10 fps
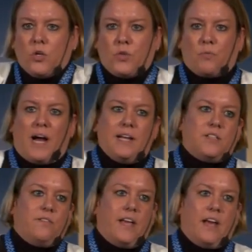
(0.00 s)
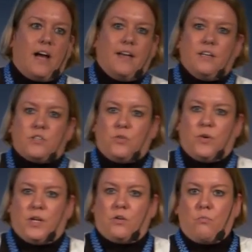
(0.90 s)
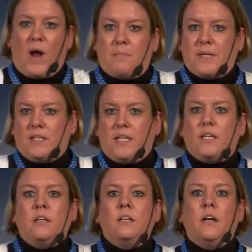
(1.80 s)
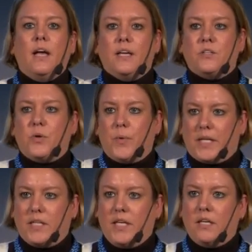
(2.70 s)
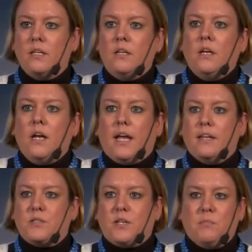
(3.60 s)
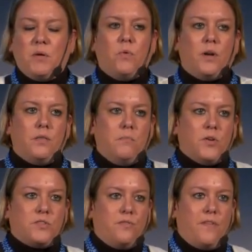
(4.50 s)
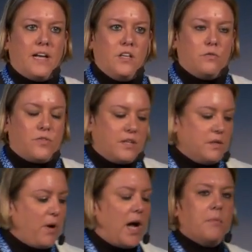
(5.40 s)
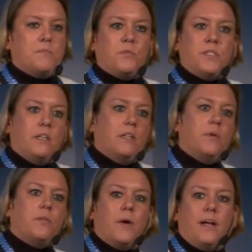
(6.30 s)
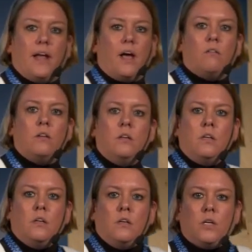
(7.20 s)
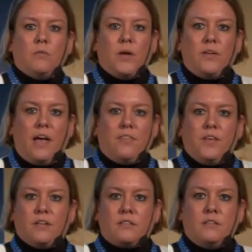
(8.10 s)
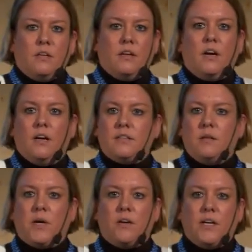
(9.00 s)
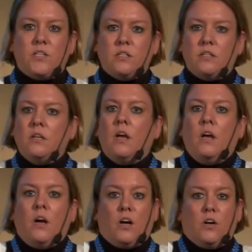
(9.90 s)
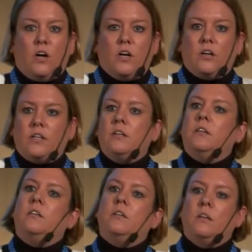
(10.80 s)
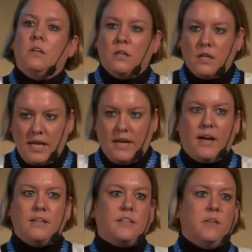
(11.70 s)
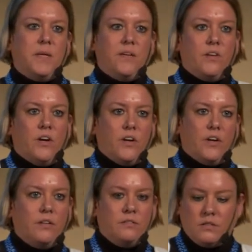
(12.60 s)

The rise of AI is growing rapidly and quickly, and is going to be one of the most you think the problems we're dealing with right now around ethics and content moderation are hard. AI is going to be even harder.